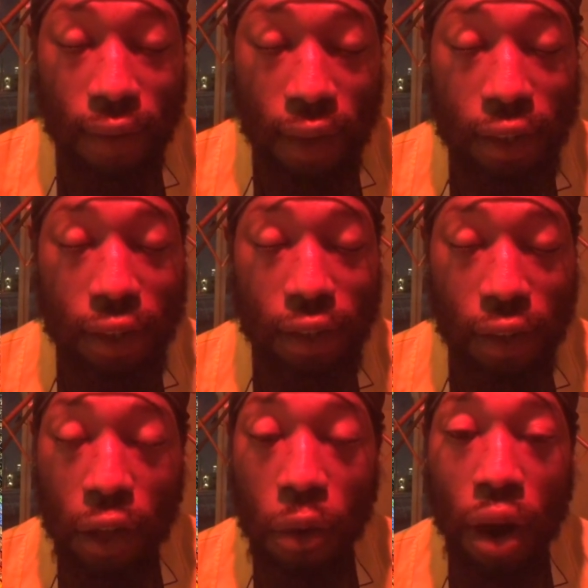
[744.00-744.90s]
This is
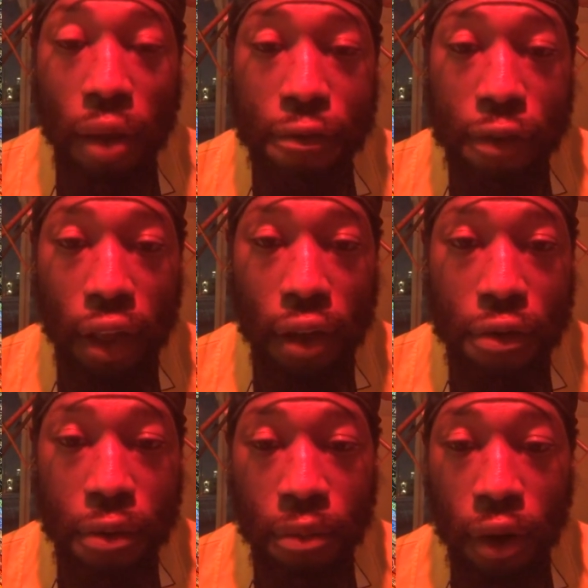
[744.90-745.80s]
literally what I'm feeling
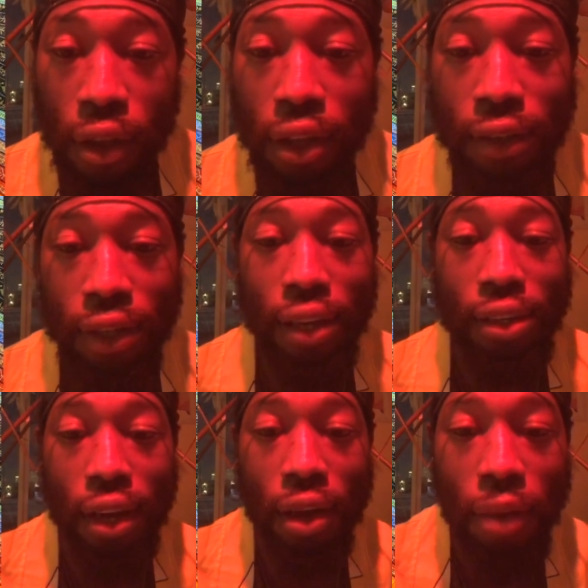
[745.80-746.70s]
from all these
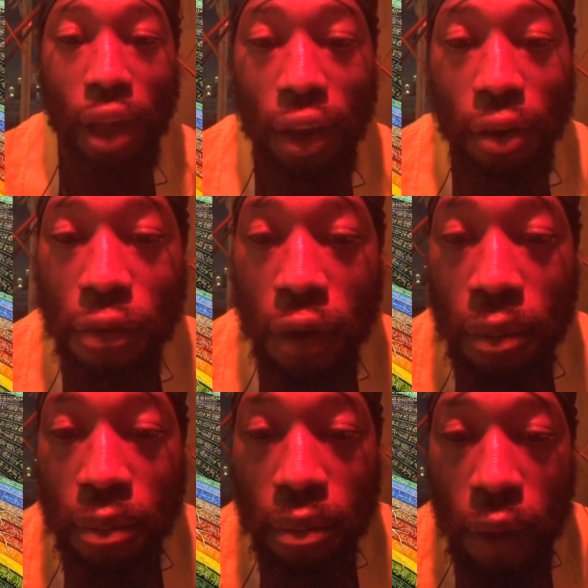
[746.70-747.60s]
texts that I'm getting
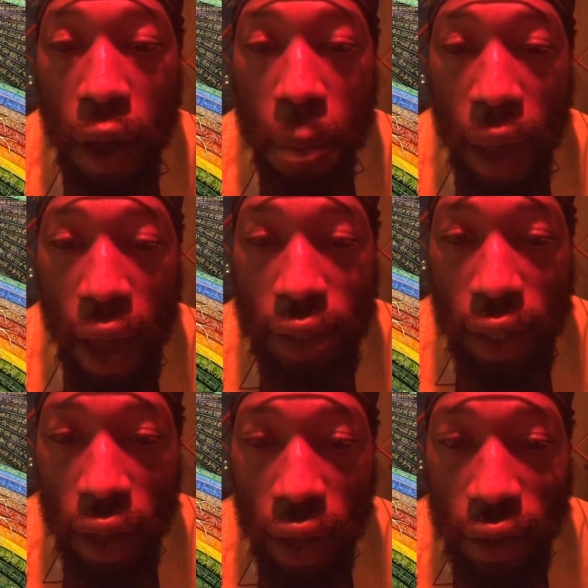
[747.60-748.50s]
from past
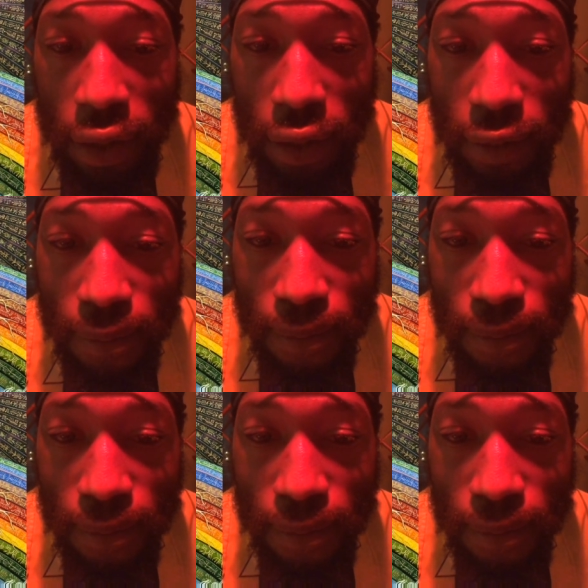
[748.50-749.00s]
clients.